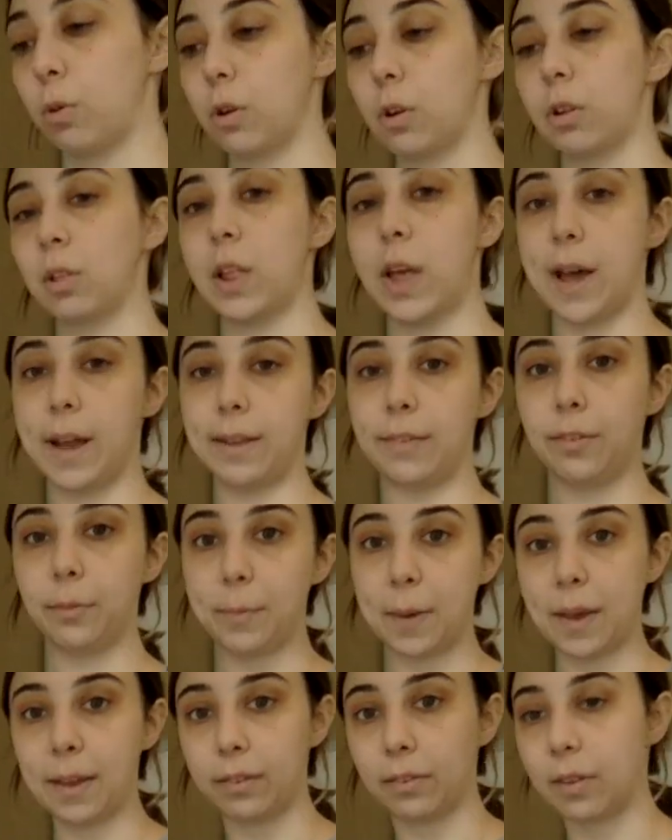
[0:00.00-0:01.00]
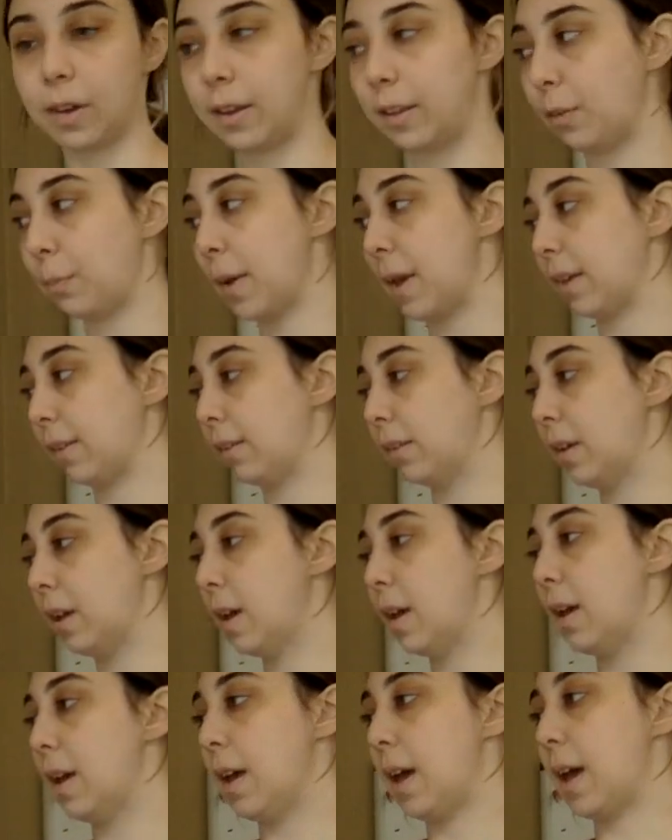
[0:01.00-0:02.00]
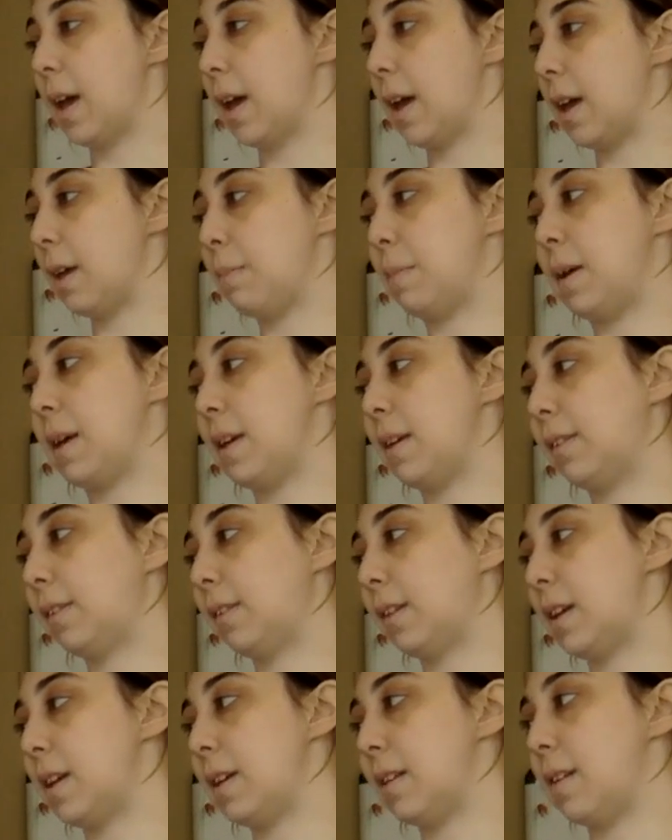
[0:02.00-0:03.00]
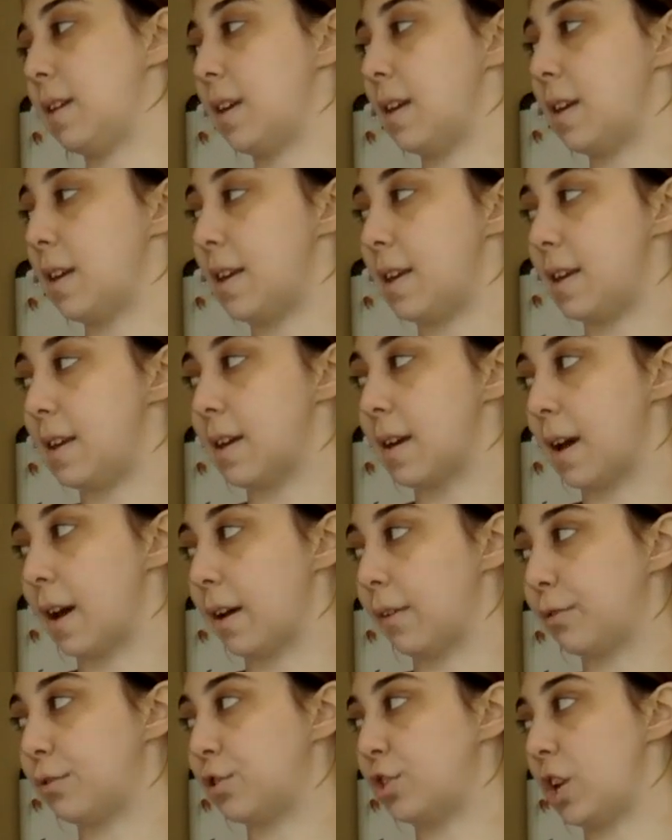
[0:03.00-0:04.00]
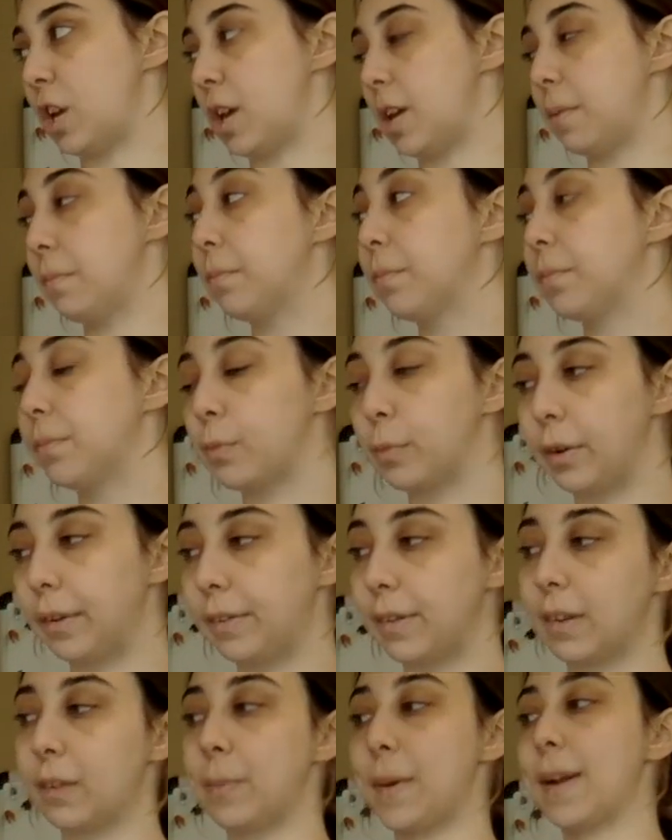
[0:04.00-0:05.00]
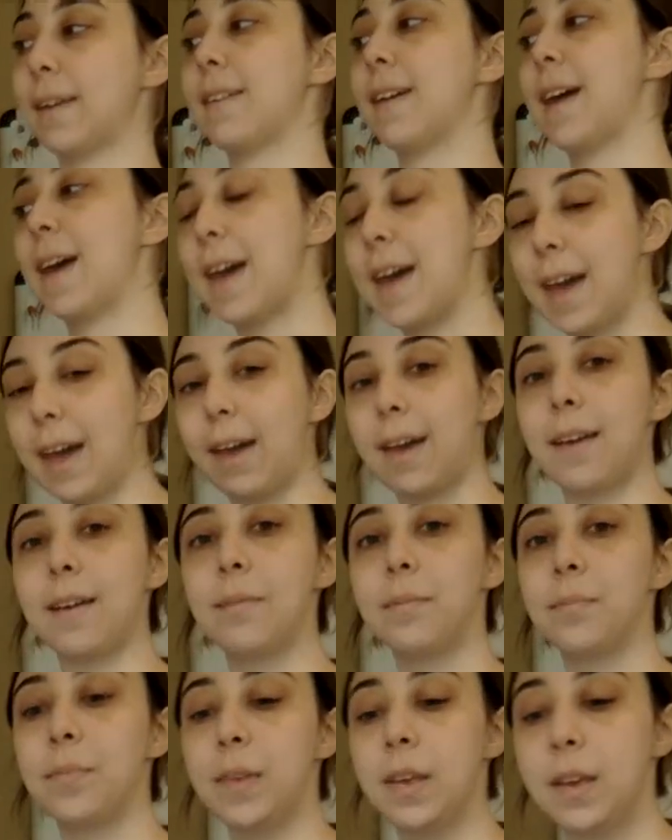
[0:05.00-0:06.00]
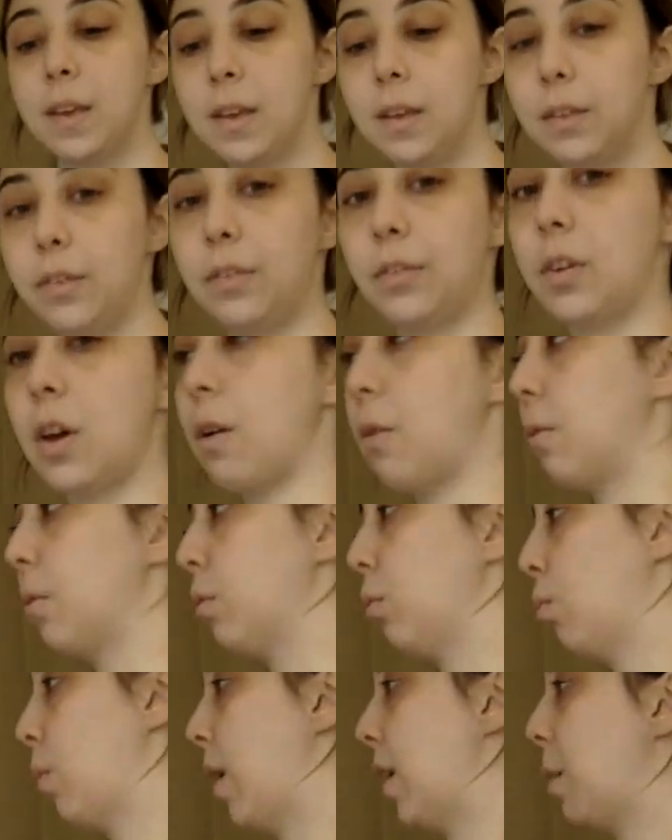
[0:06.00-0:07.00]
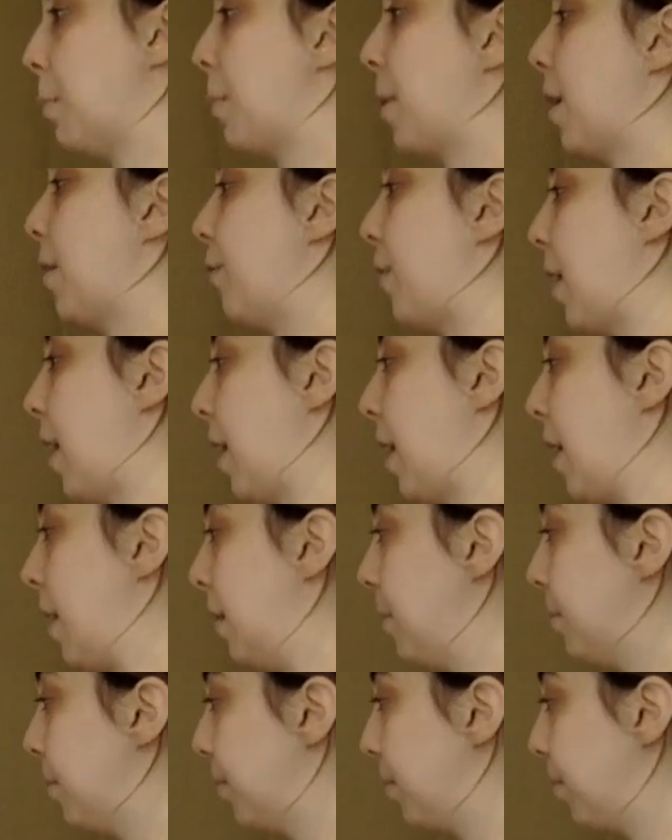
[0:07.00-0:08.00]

order, line, space, line, space. A, B, C, D, E, F, G, resets back to A. So, right above A,